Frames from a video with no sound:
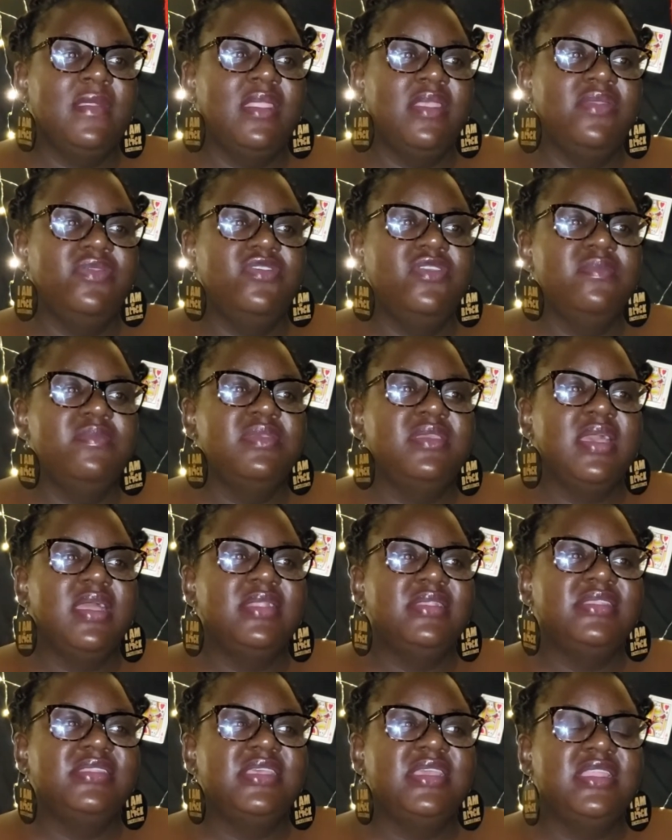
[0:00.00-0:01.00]
James can't
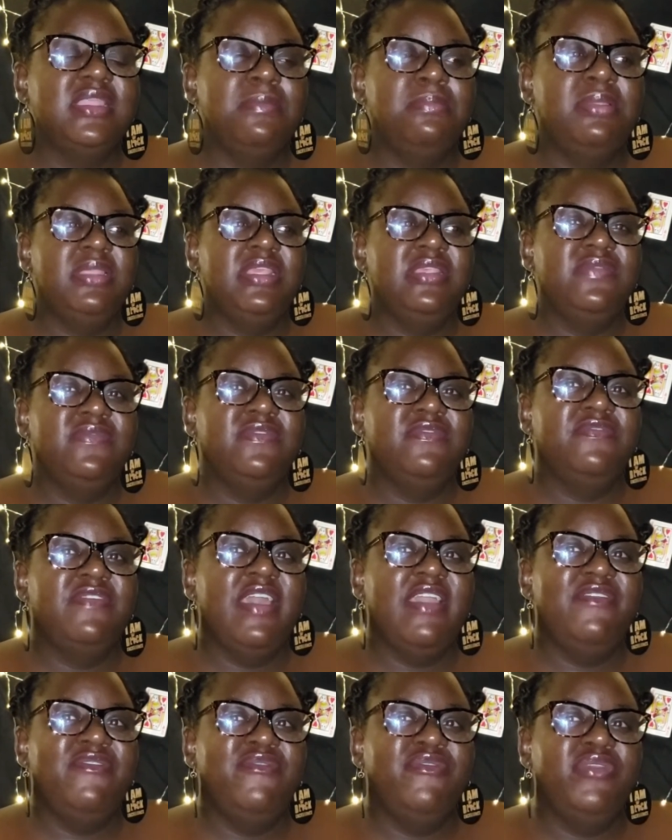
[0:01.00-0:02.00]
stay in a place for 5
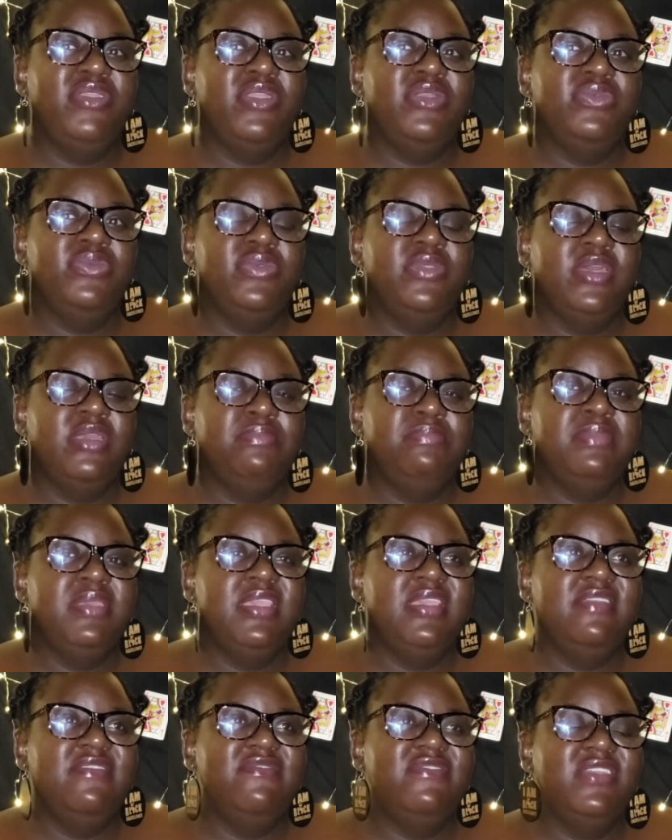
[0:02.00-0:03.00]
weeks without
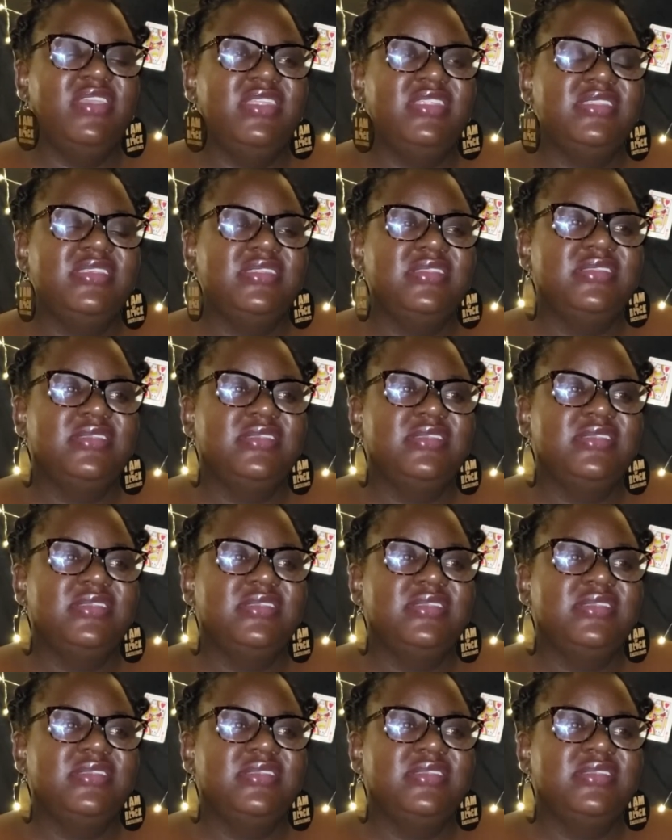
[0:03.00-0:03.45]
being evicted.